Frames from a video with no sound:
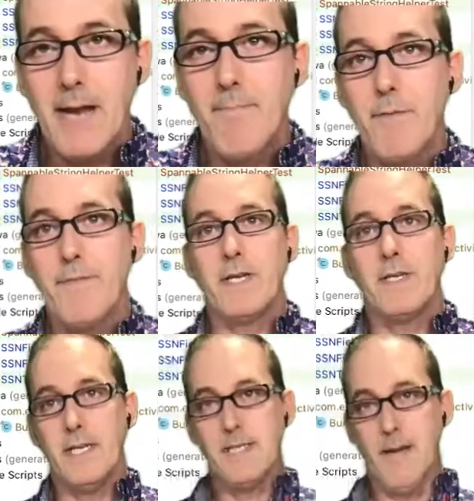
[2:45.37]

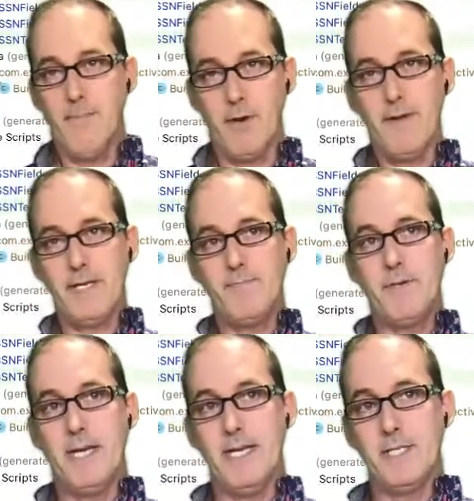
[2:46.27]
perfect
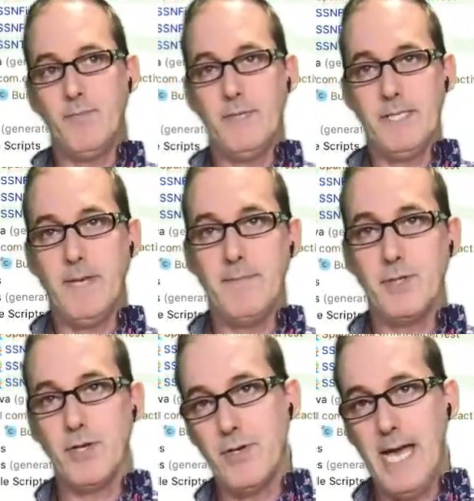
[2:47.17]
because we sometimes
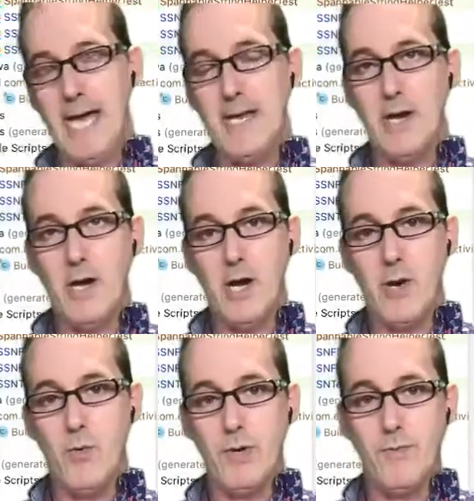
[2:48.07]
learn that
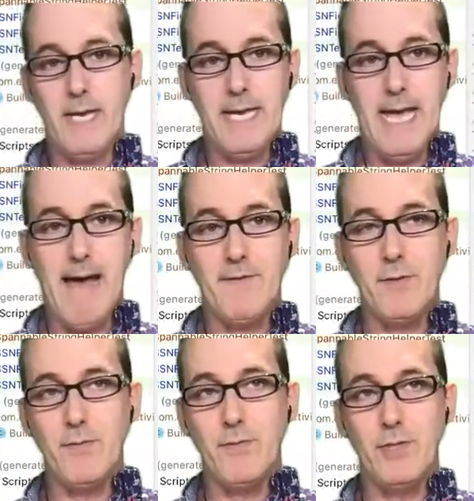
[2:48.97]
when we have
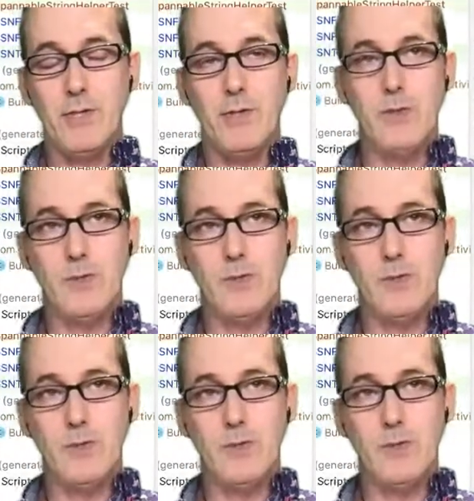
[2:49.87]
to do